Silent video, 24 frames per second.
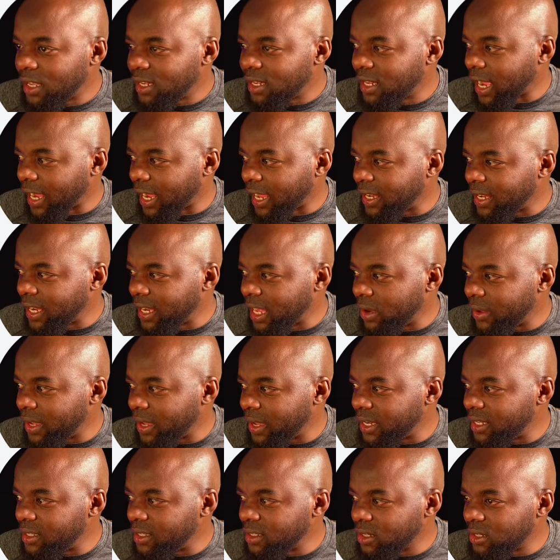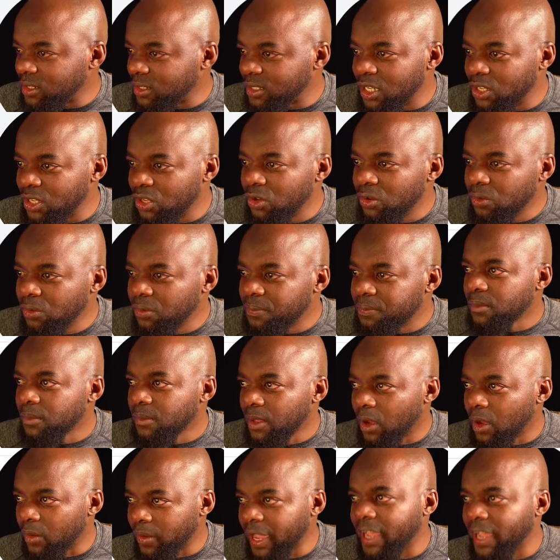I can now hit continue.
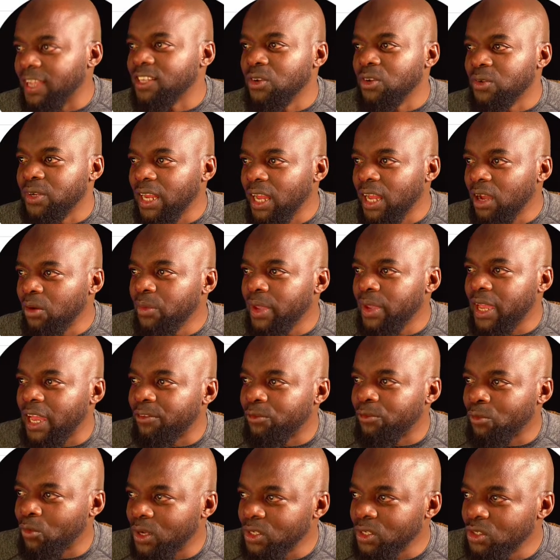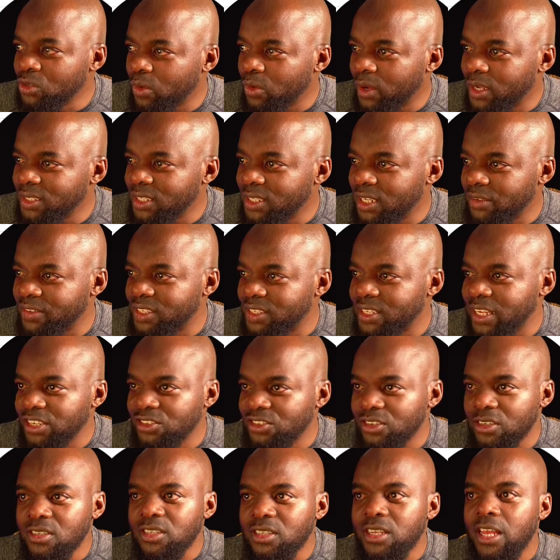Okay, so now we have one-to-one -one Divi
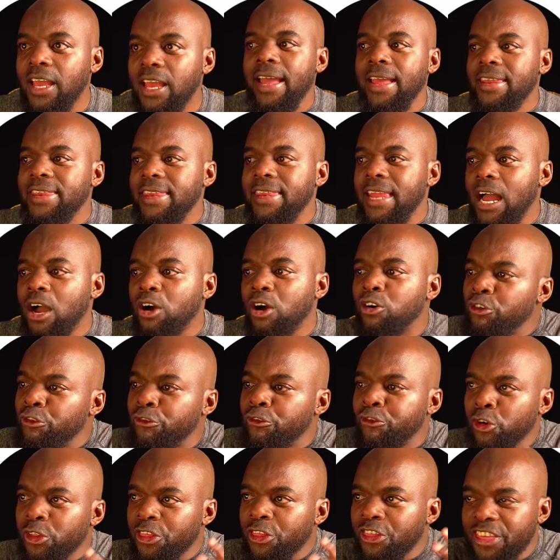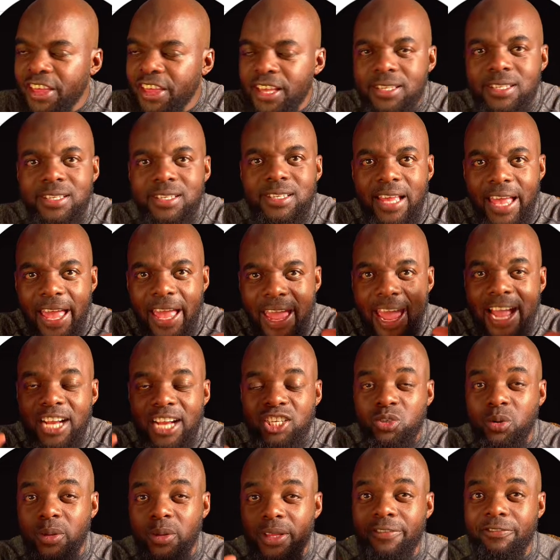sessions. Now for this
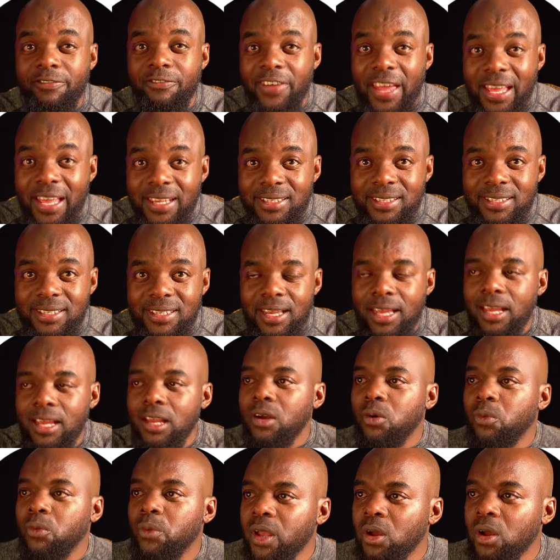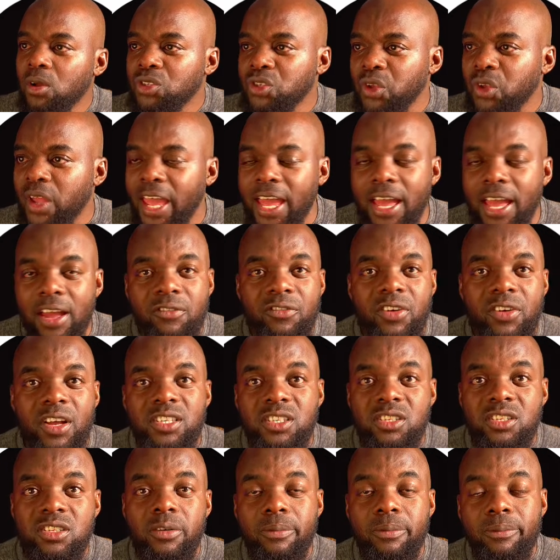actual event, we also have
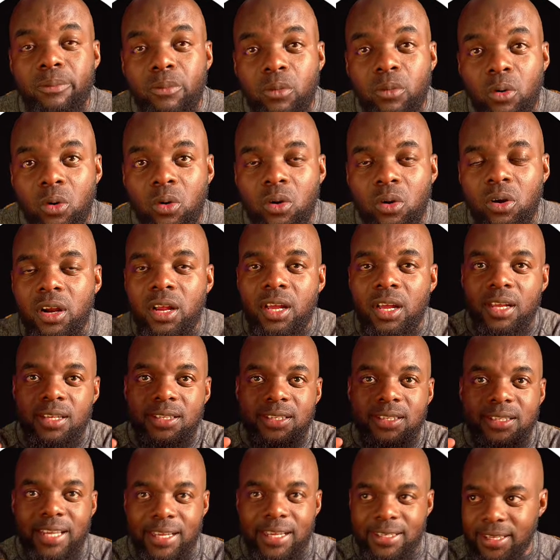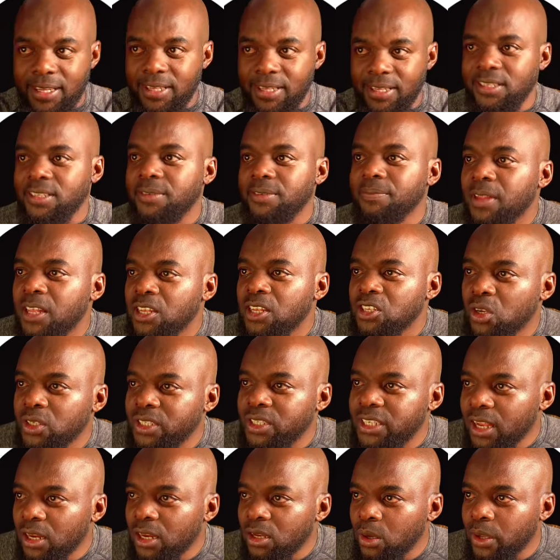some more settings. So
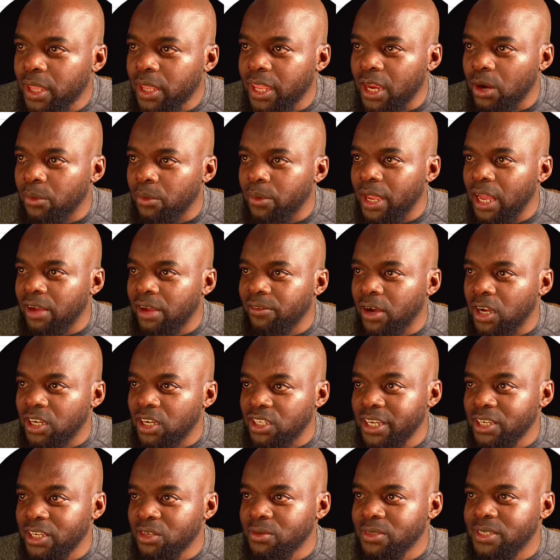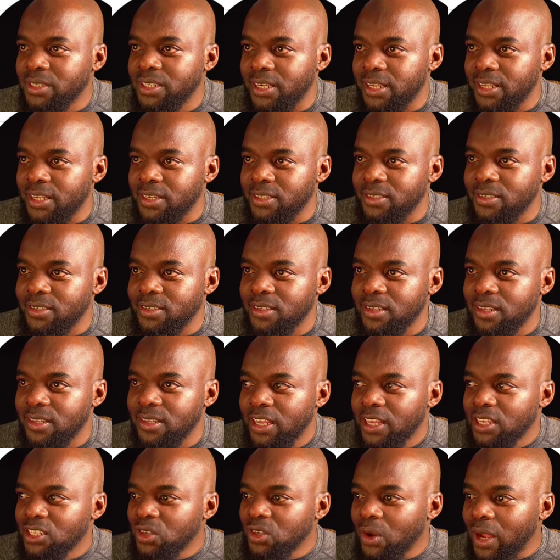take a look here. We have our schedule settings.
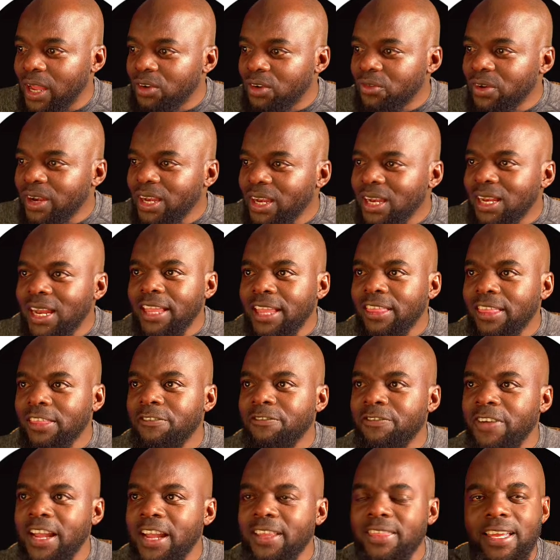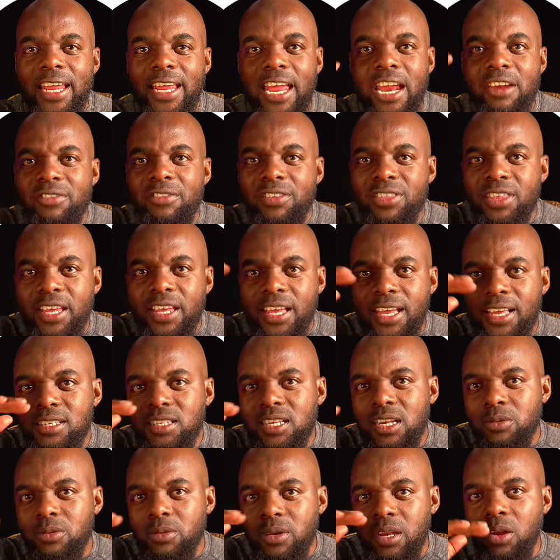So I really like the fact that everything is
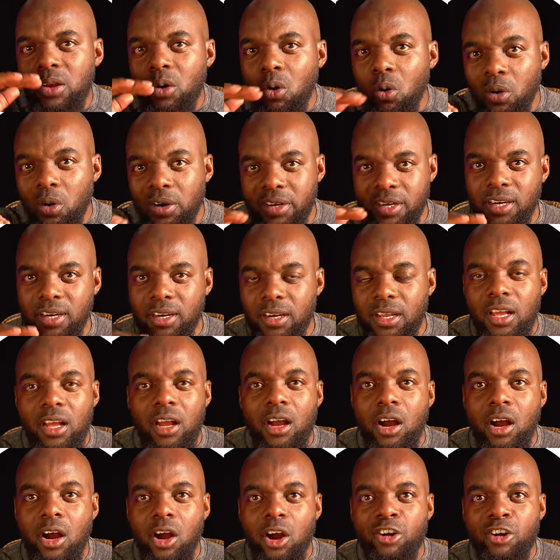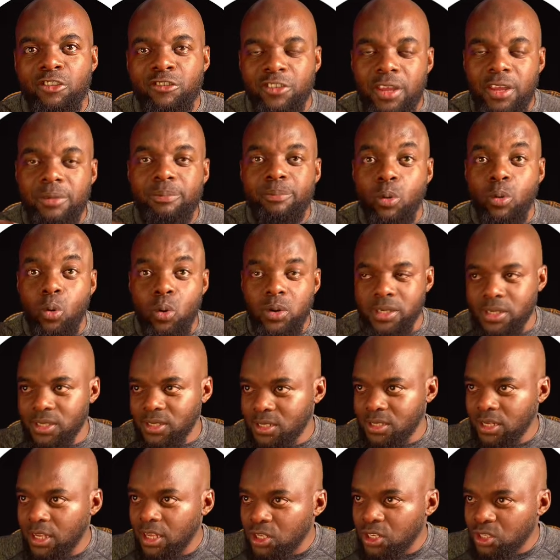in order of
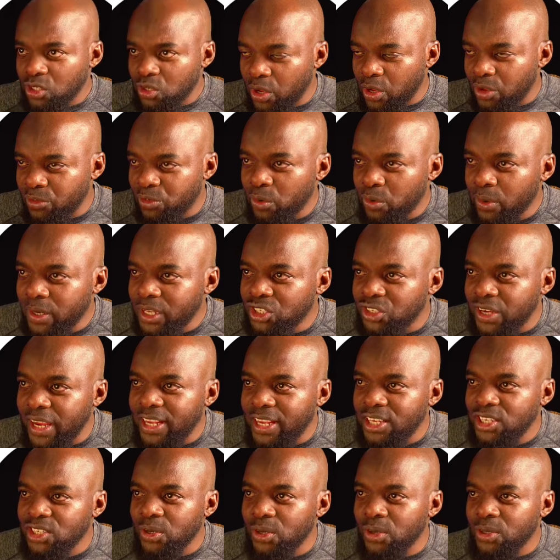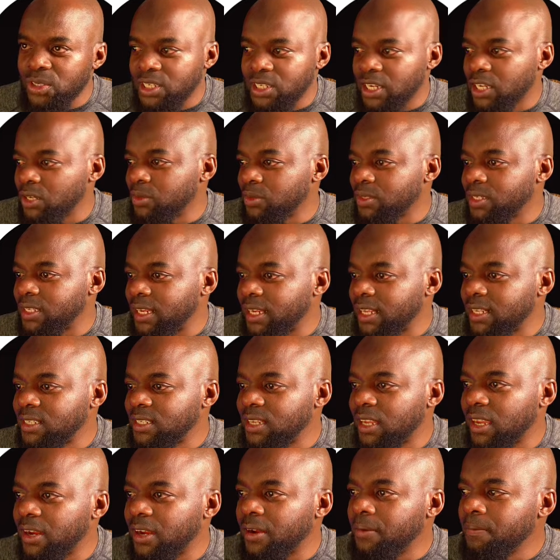importance. So if you want to change your schedule settings
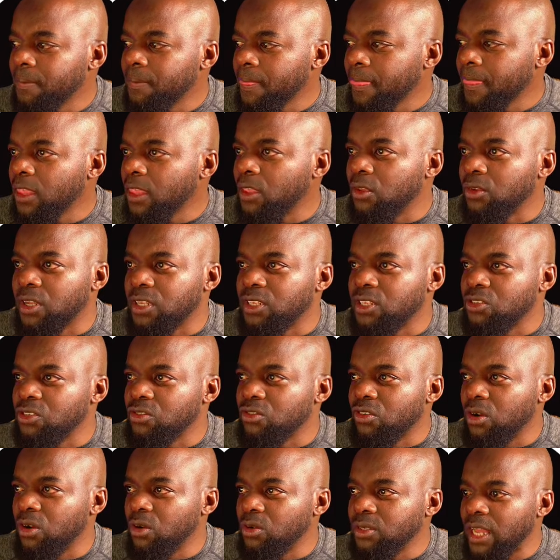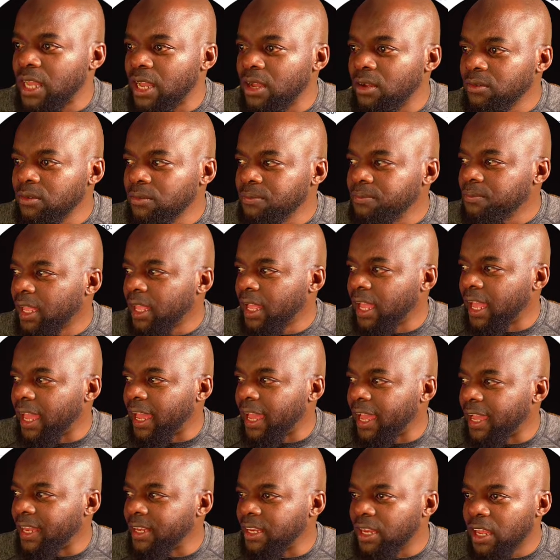here, you can just scroll down
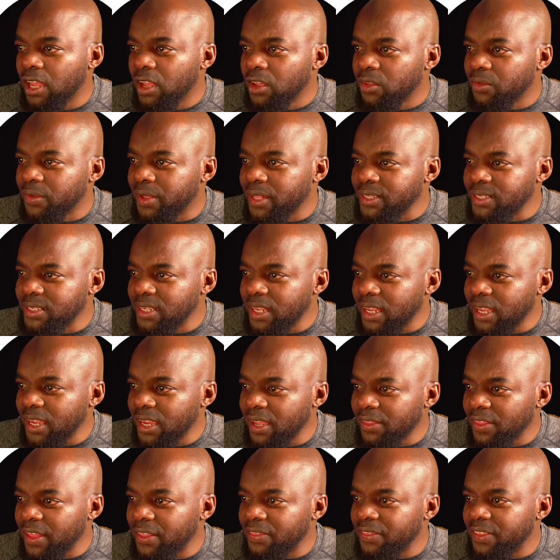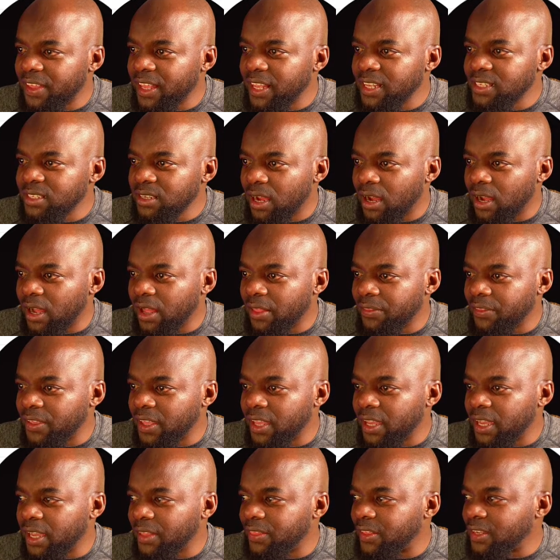and you can see here that these are
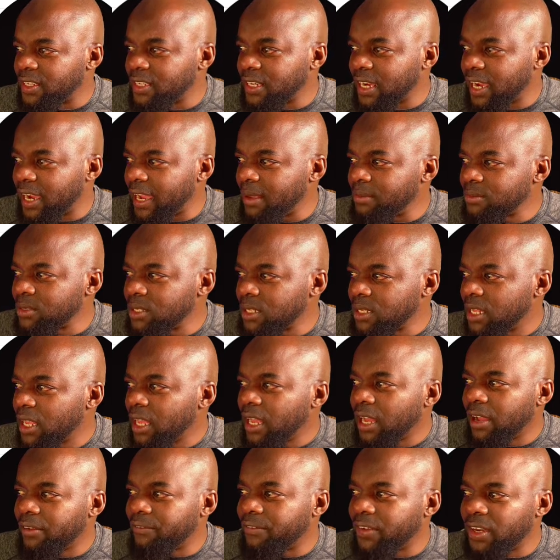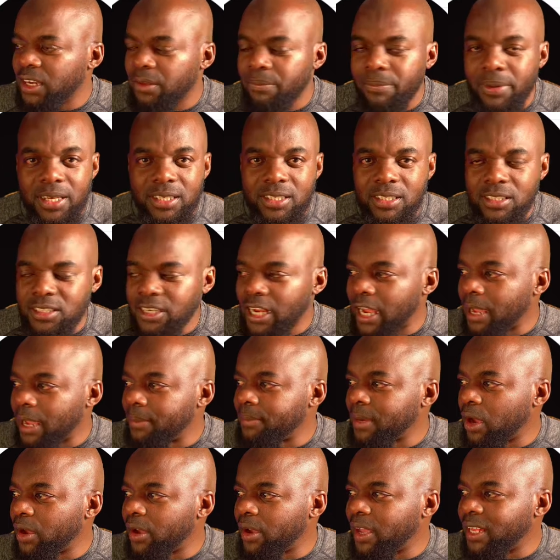the uh, the times, availability time.
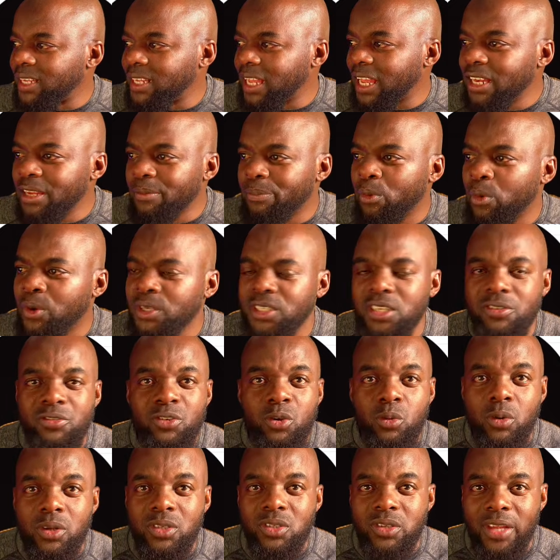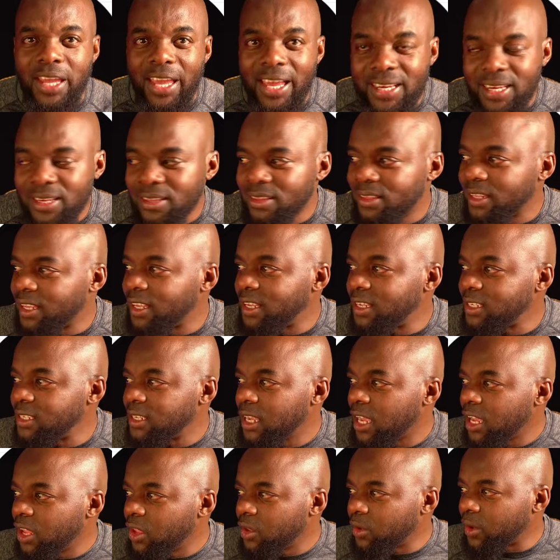Now, at any point, if you want to edit these,
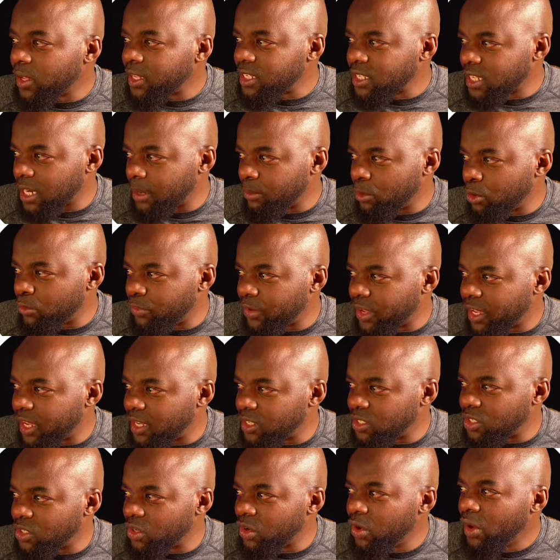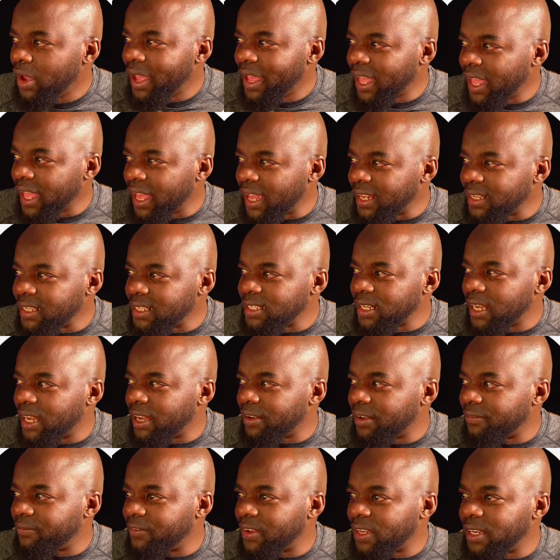you can just come over here to edit
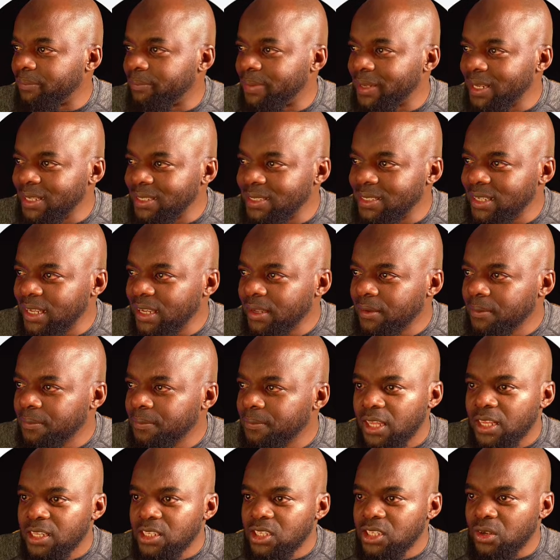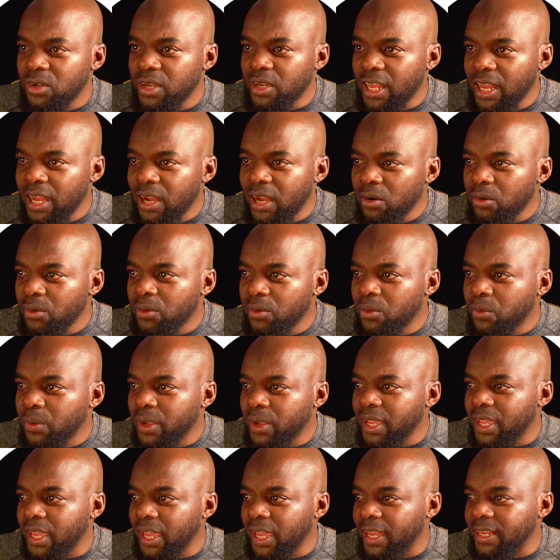availability. So now
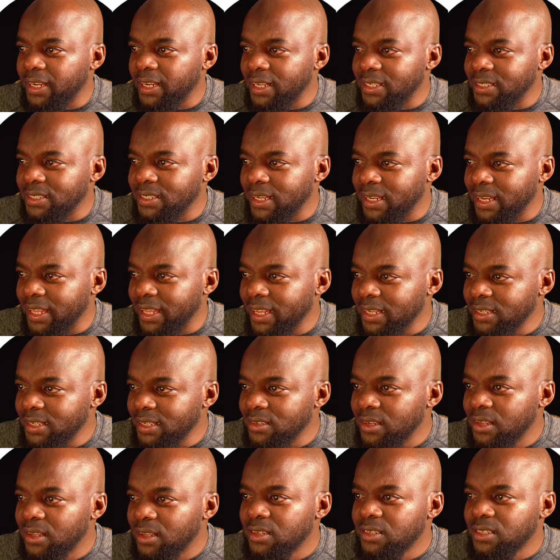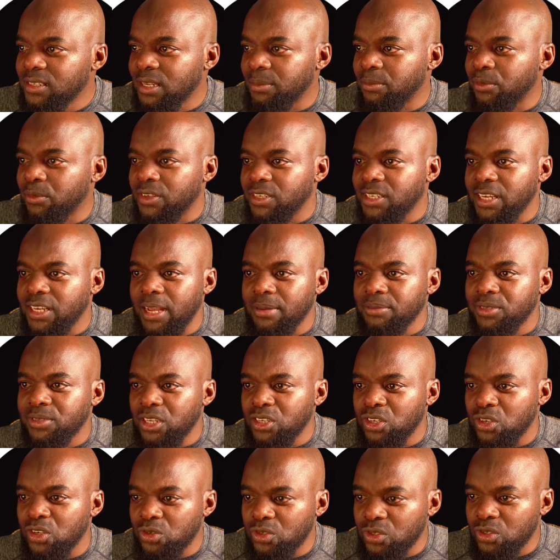we can delete some of the times
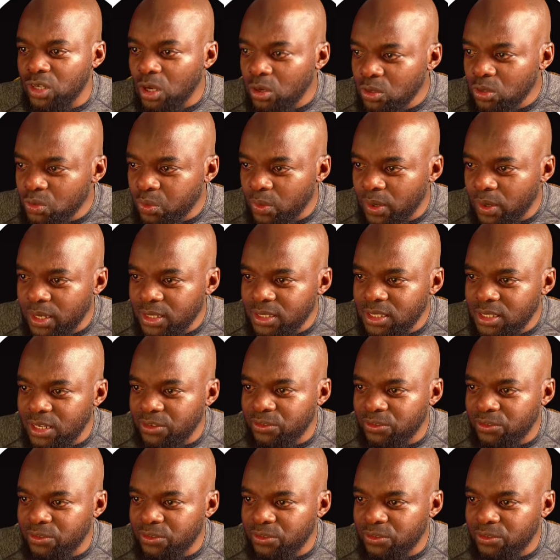that you don't want.